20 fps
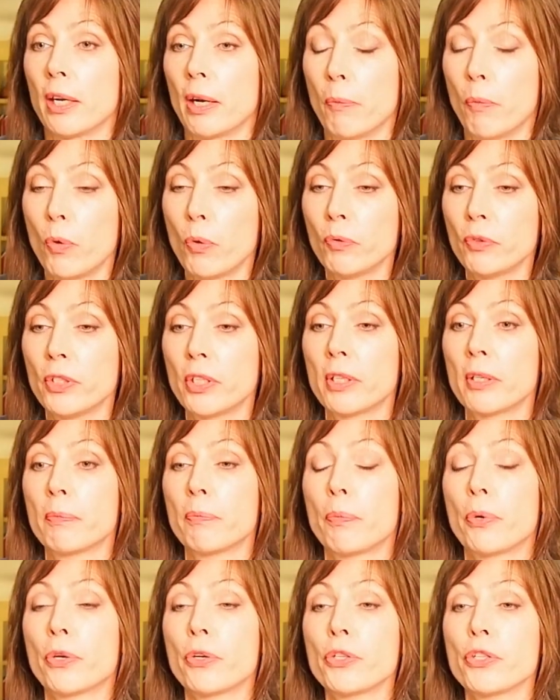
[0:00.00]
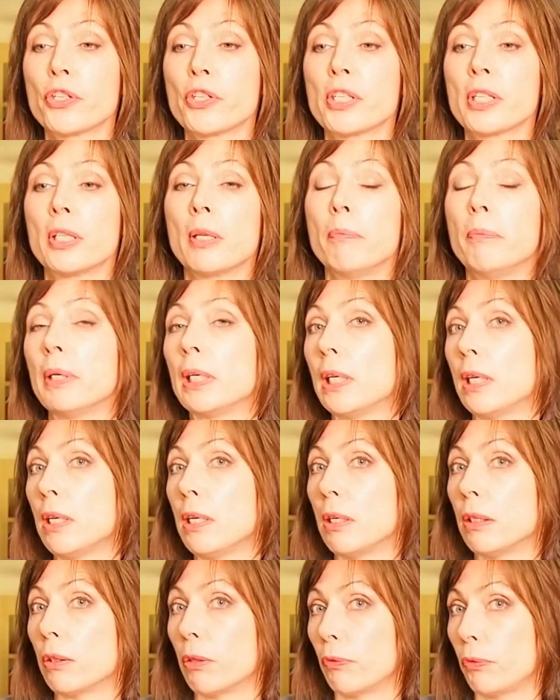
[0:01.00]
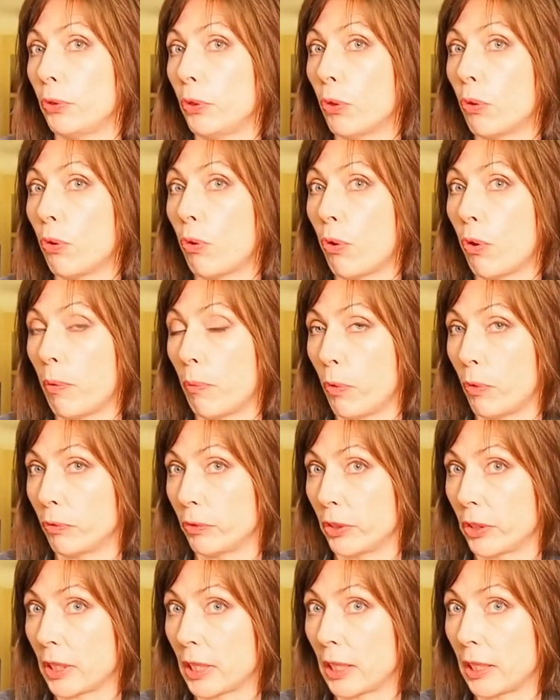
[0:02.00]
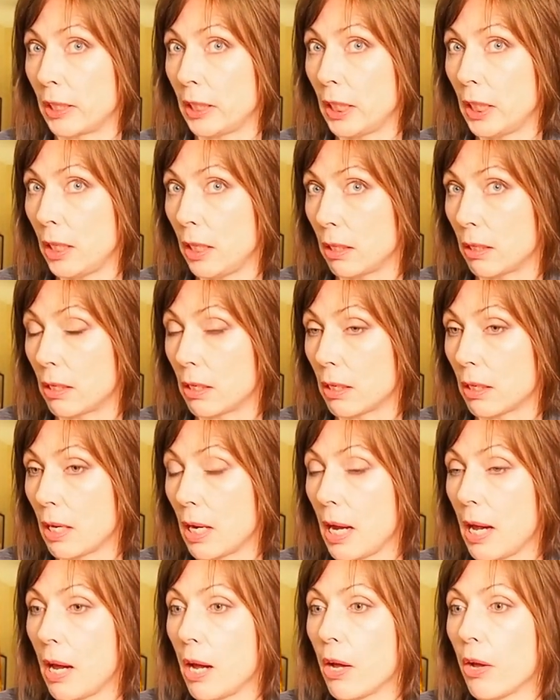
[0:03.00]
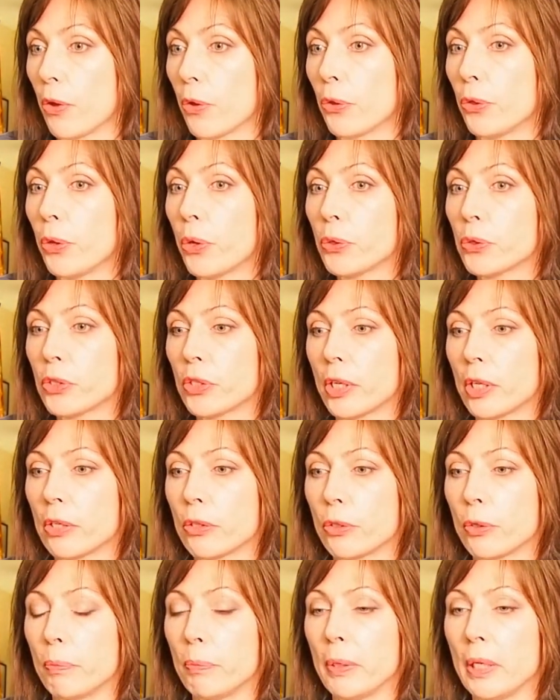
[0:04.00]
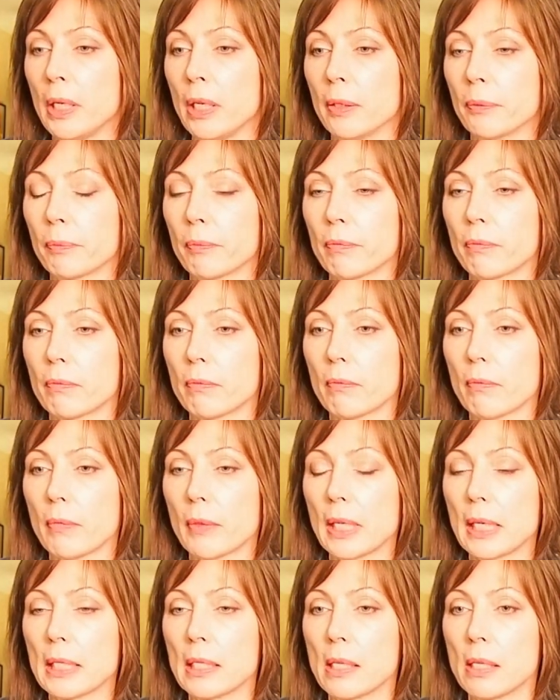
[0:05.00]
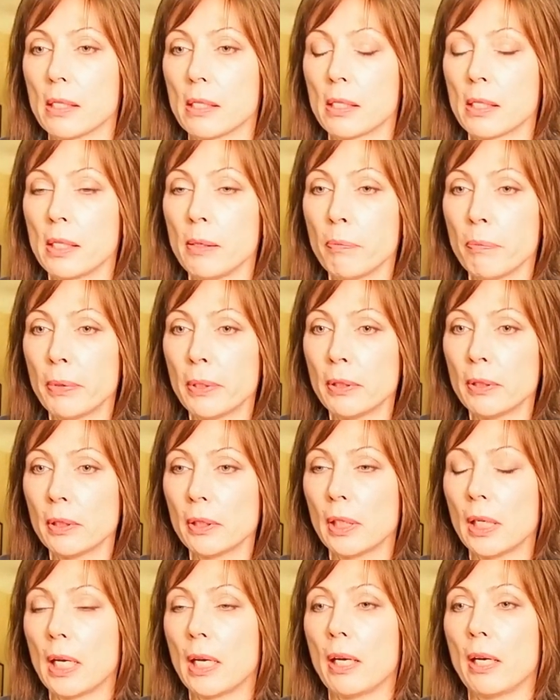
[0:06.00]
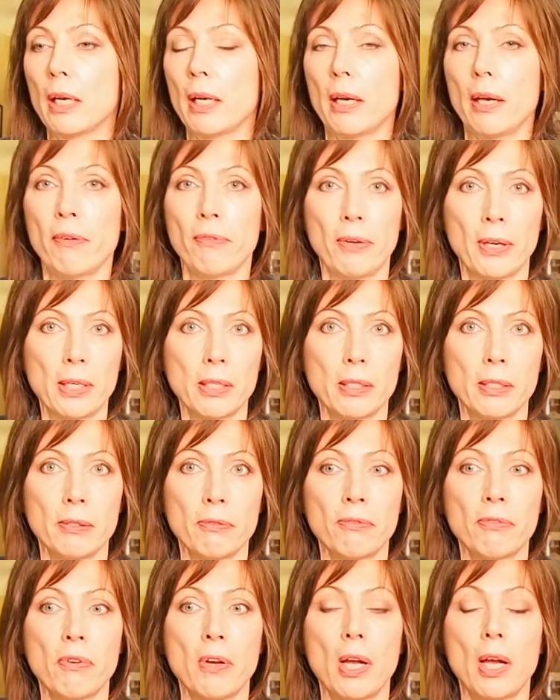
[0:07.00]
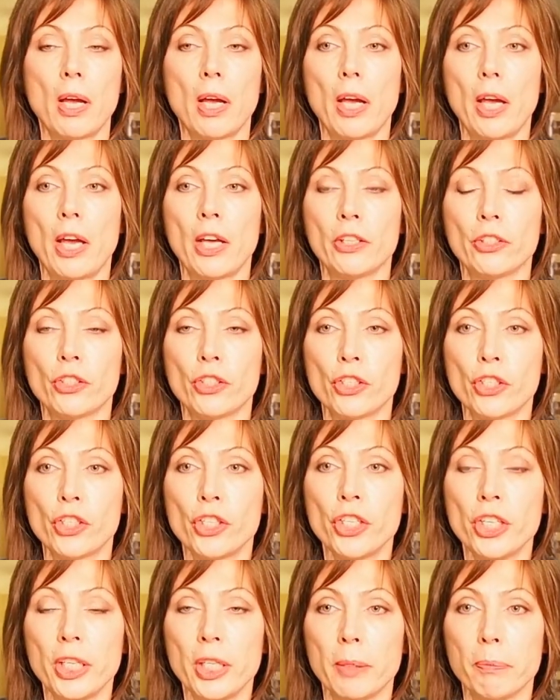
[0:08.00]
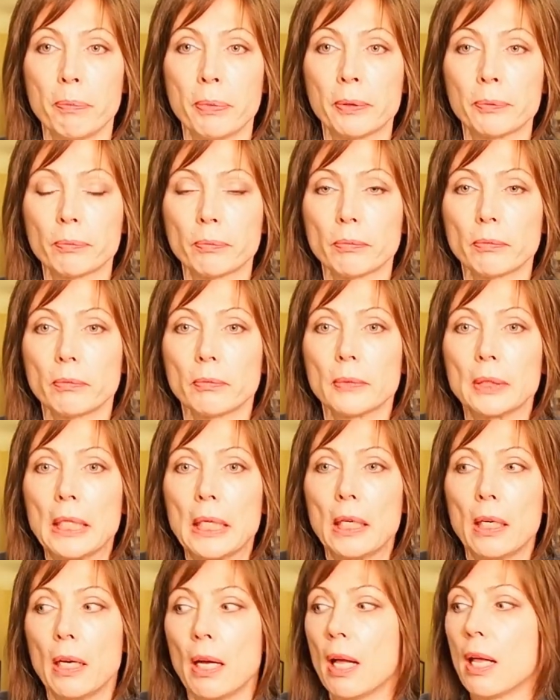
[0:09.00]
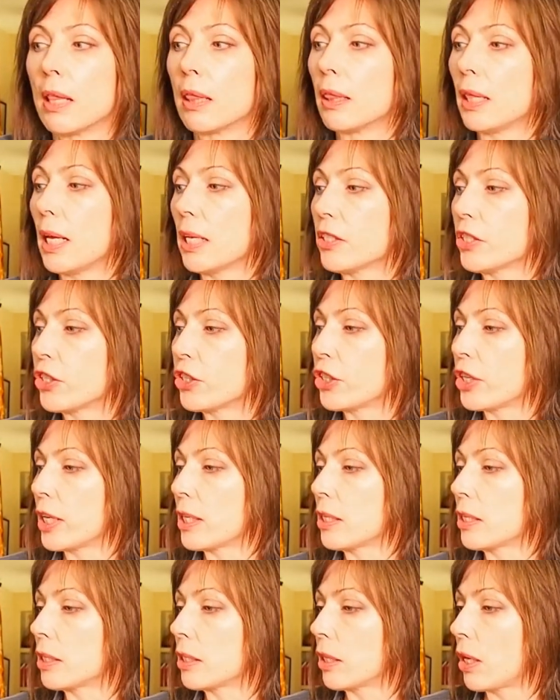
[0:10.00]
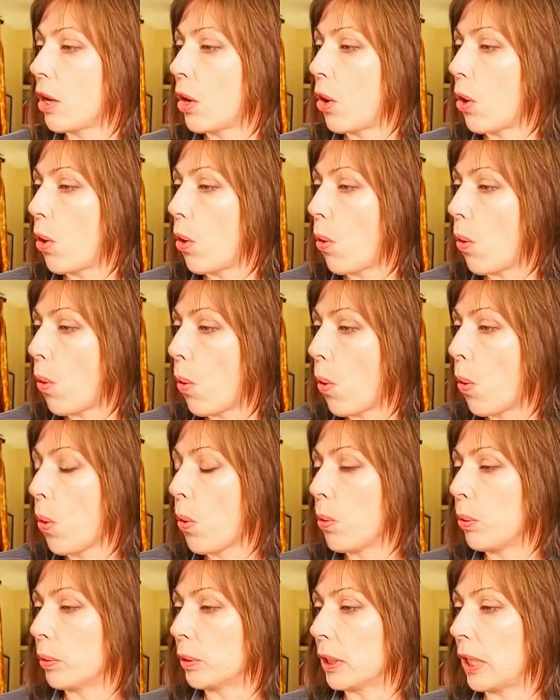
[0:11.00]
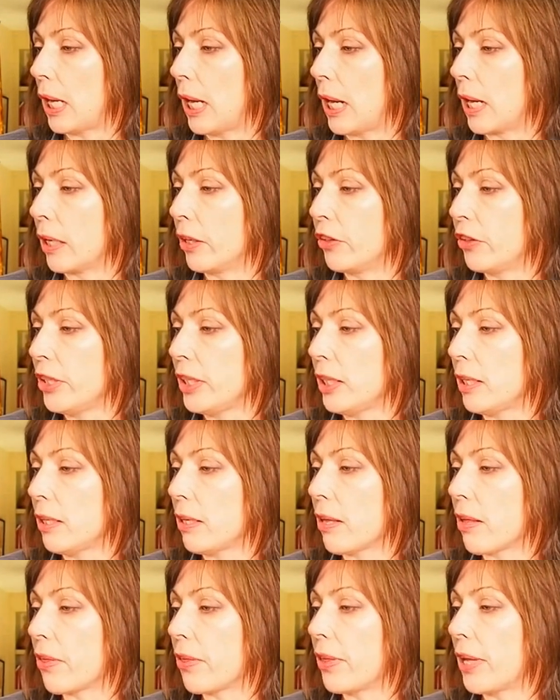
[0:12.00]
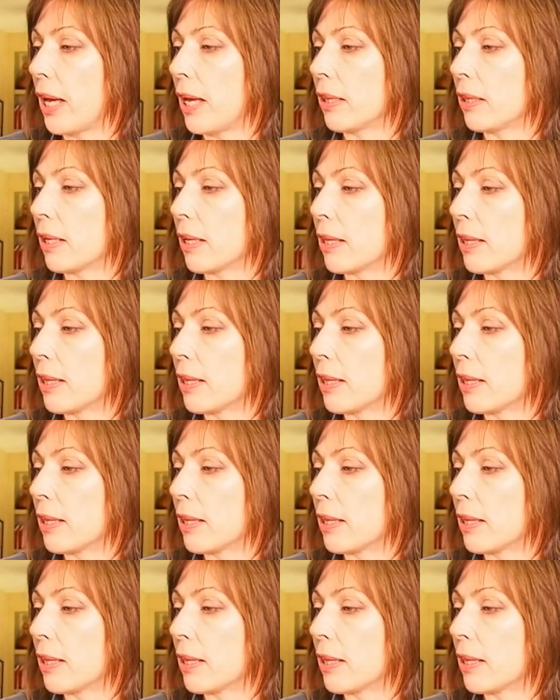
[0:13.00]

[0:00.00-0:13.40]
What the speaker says: a homeowner, purchase in the beginning of your homeowner career. Those tend to be simple, effective, and cheap. Let's just all agree that